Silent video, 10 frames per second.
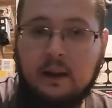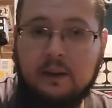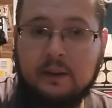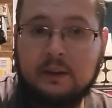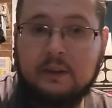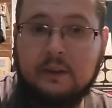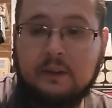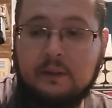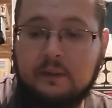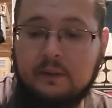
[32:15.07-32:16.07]
I think that's it.
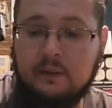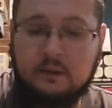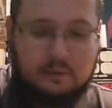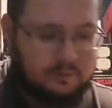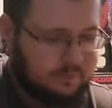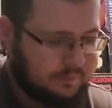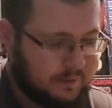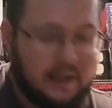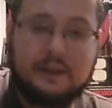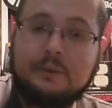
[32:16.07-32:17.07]

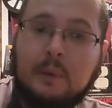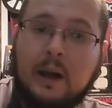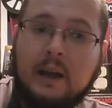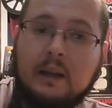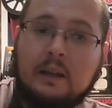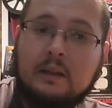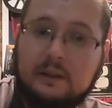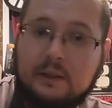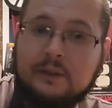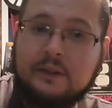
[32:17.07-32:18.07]
That is my
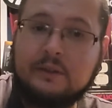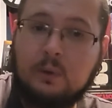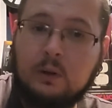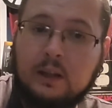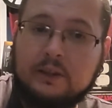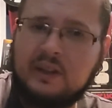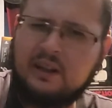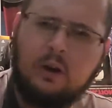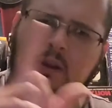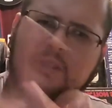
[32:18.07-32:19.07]
Nintendo 64 collection.
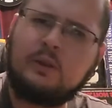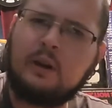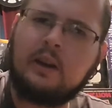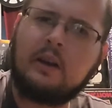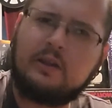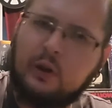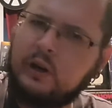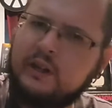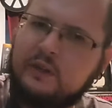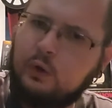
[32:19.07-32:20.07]
It only took
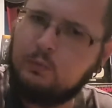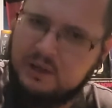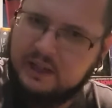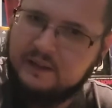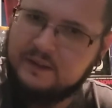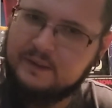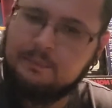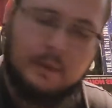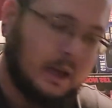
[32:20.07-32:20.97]
32 minutes.